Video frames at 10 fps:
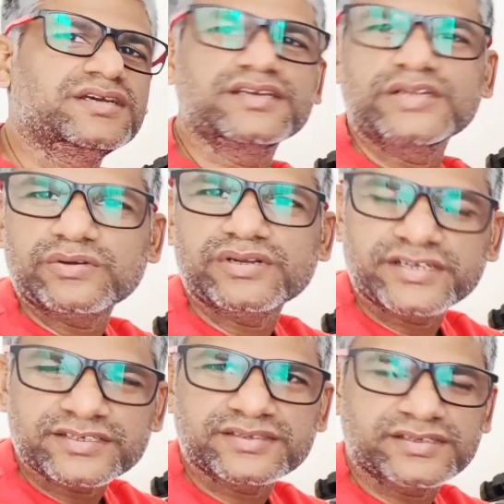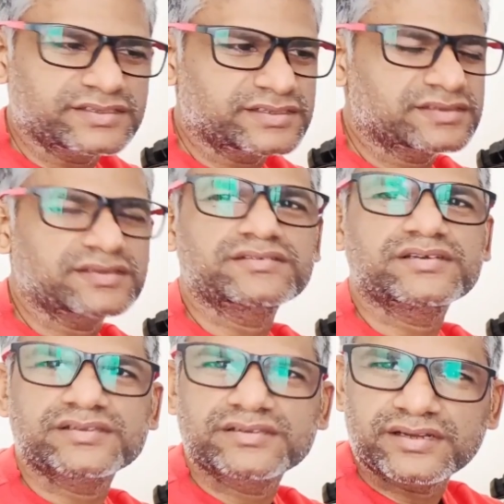you know, Linux kernel, such
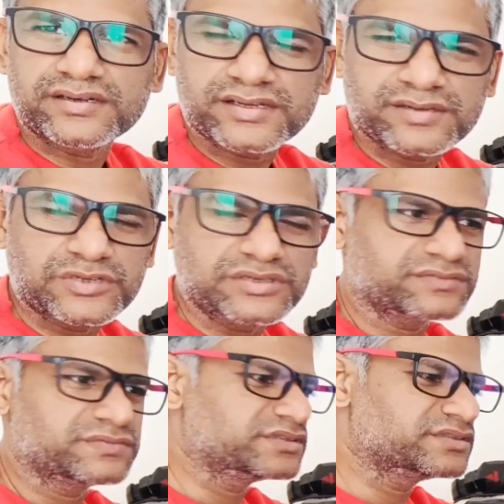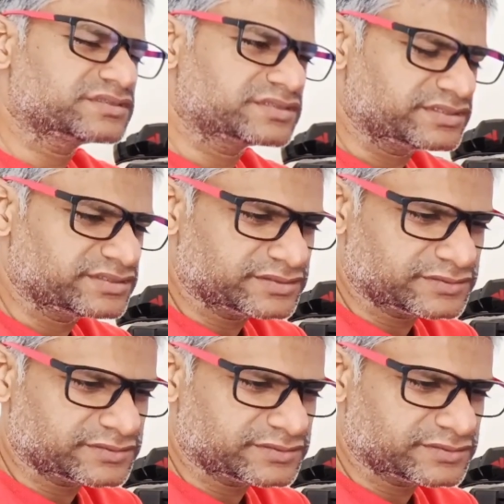as stand type interfaces and